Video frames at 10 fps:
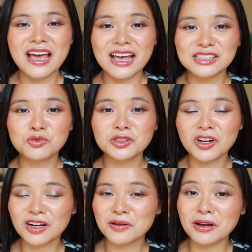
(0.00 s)
As we'll
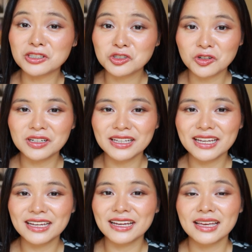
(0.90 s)
talk about
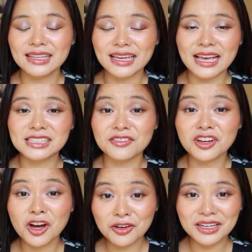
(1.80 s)
shortly, in the case
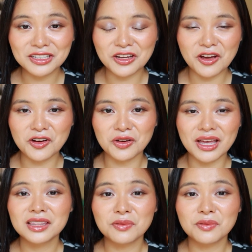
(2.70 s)
of Koh Gen Do,